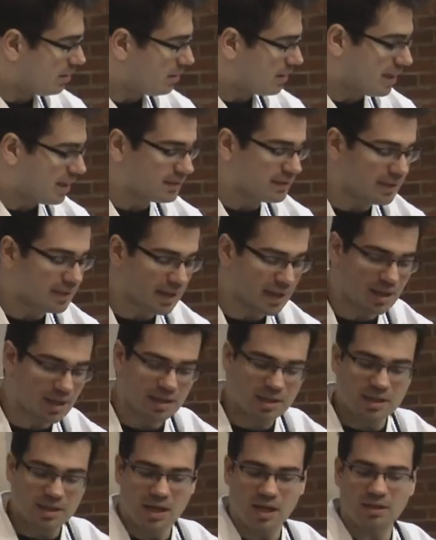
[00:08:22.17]

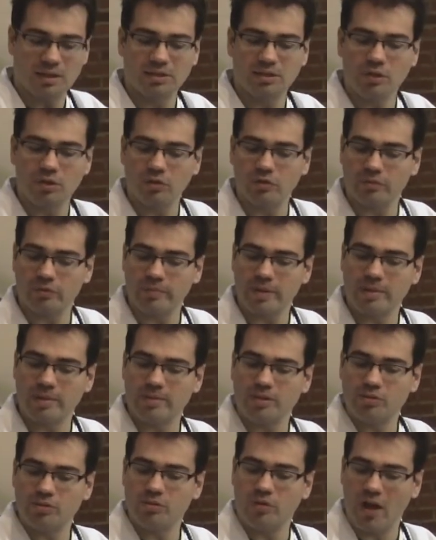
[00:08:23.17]
katana, and the other
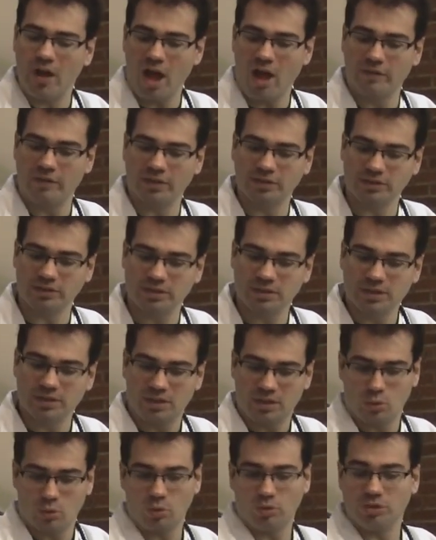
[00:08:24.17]
maybe you have it
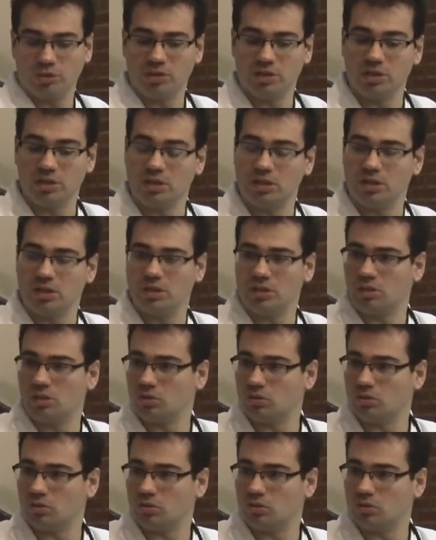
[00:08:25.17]
on the